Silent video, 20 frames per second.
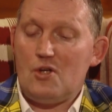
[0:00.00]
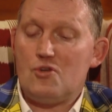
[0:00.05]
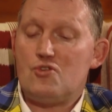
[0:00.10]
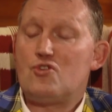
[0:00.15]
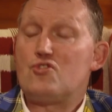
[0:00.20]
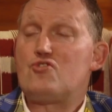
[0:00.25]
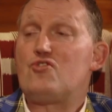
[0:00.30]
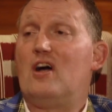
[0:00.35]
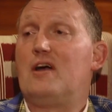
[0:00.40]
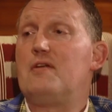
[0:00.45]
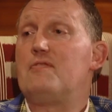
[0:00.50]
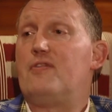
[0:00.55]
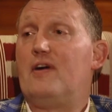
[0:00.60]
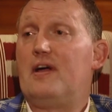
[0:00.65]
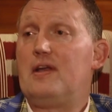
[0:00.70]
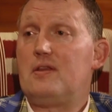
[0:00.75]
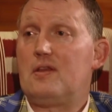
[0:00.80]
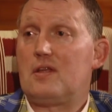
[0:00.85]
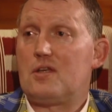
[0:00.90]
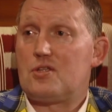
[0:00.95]
to try and
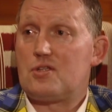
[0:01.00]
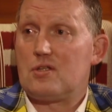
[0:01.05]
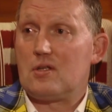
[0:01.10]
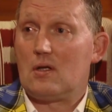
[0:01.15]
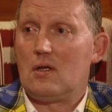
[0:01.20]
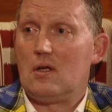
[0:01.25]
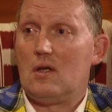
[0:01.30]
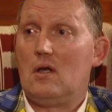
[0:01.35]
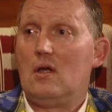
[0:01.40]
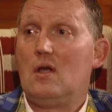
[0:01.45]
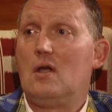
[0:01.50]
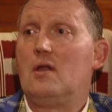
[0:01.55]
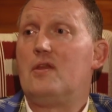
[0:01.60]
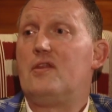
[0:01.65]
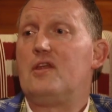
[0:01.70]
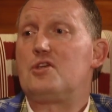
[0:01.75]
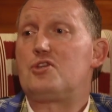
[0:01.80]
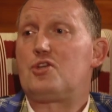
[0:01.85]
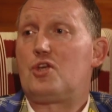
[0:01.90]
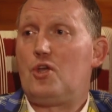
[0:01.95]
find this
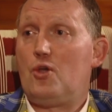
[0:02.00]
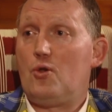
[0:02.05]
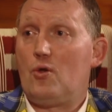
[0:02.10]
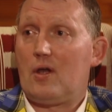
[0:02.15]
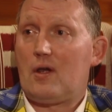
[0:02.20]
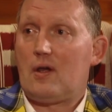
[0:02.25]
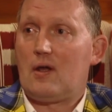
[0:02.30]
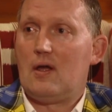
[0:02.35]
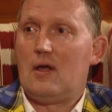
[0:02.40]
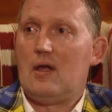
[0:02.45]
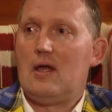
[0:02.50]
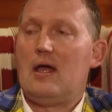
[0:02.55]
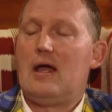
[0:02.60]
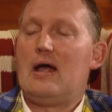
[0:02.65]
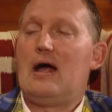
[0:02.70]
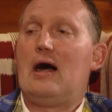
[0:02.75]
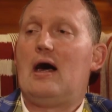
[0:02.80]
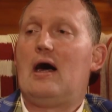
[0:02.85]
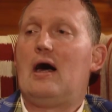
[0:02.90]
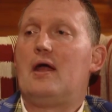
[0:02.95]
cure,
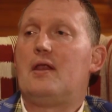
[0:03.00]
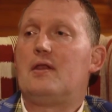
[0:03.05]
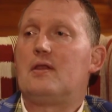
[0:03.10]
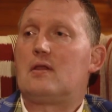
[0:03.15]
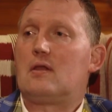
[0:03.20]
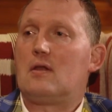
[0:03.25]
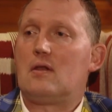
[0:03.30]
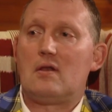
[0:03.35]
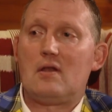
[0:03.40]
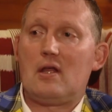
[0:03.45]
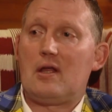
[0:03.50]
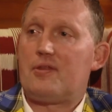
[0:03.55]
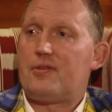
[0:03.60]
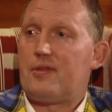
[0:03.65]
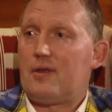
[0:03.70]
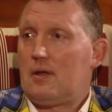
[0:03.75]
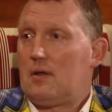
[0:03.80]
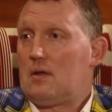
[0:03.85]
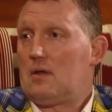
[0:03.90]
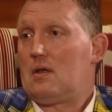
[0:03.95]
and
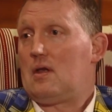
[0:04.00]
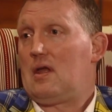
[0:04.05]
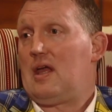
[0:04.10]
nothing